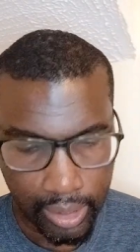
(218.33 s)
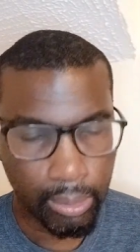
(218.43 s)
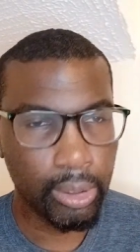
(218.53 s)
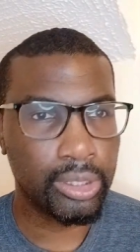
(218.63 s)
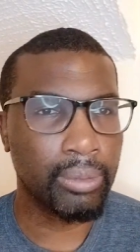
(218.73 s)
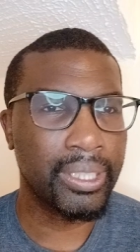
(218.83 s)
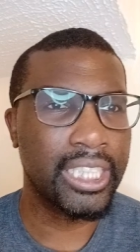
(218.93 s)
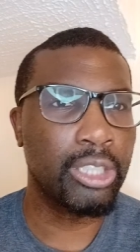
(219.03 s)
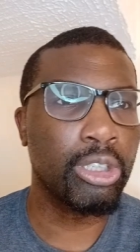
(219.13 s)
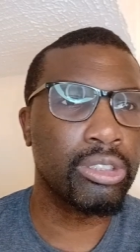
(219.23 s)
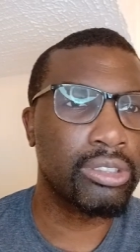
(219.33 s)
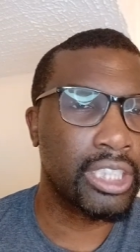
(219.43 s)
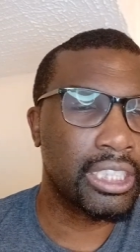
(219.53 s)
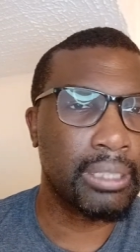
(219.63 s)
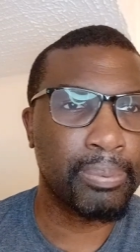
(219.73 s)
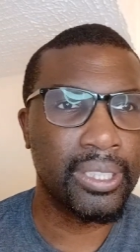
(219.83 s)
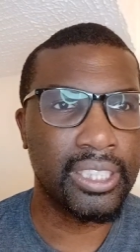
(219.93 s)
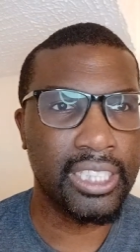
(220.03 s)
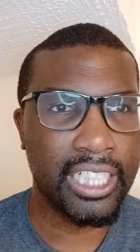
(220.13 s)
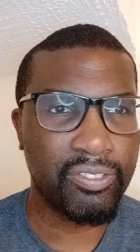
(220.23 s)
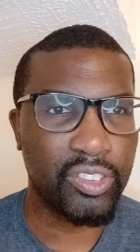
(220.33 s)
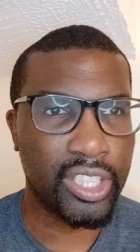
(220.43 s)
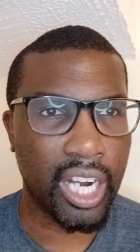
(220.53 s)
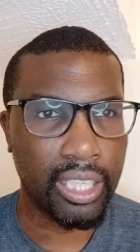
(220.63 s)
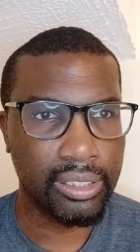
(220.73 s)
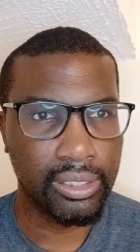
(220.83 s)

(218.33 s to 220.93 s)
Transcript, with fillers: also when he got disciplined in Africa.